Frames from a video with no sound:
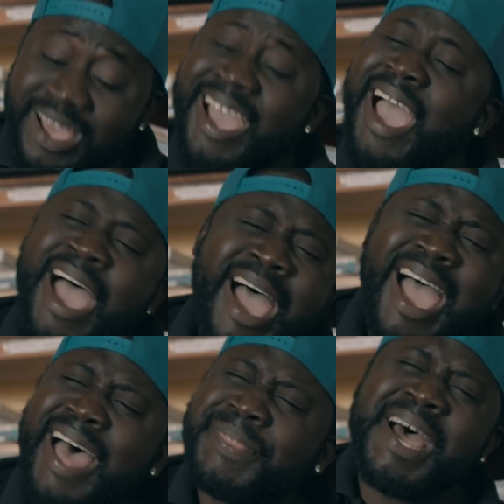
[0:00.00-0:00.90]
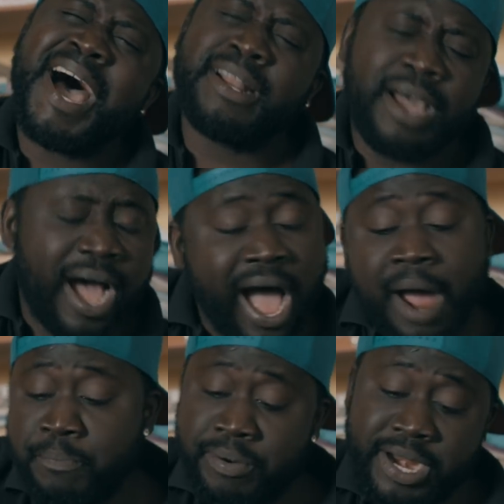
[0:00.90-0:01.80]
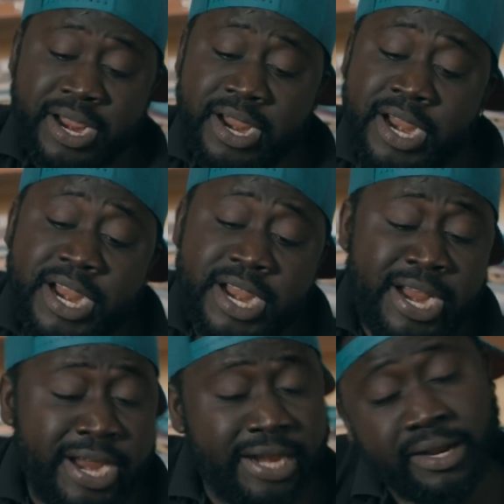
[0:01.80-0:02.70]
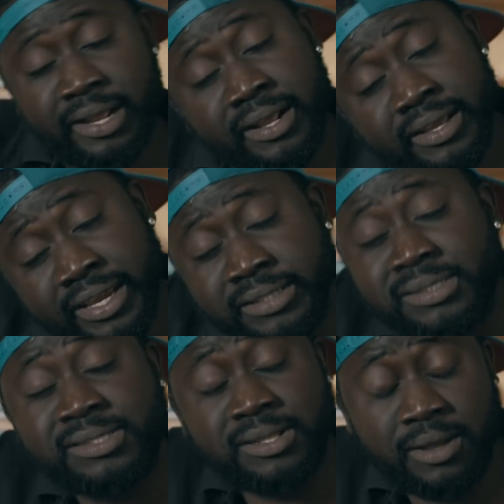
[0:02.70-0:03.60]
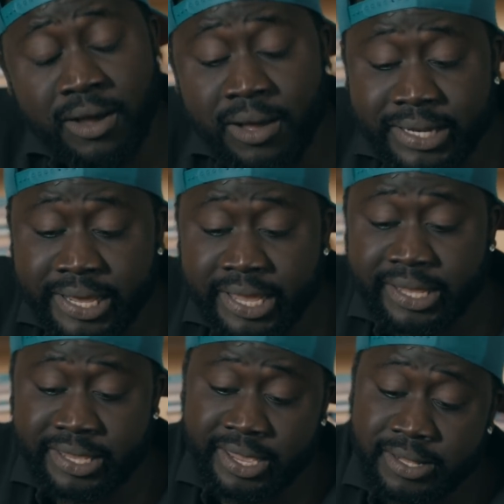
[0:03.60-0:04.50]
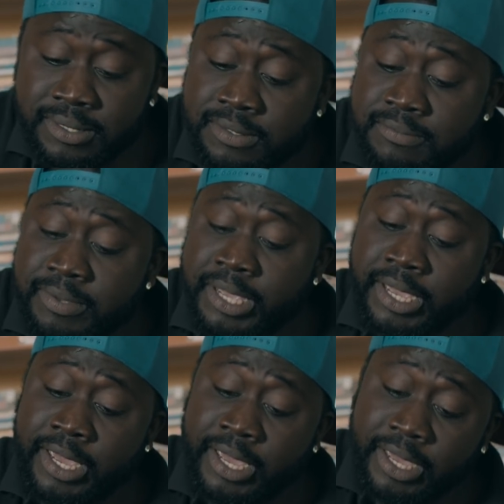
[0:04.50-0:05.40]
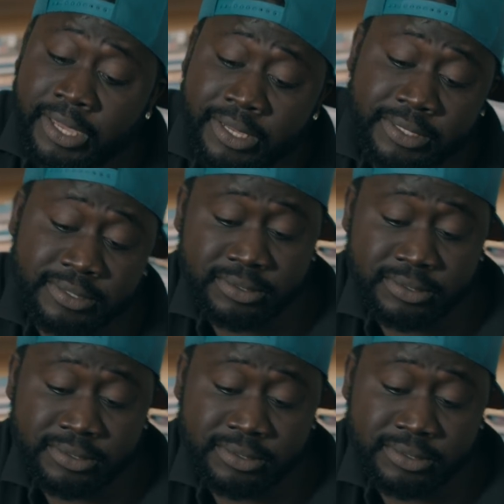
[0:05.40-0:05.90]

The air that I breathe is slowly killing me.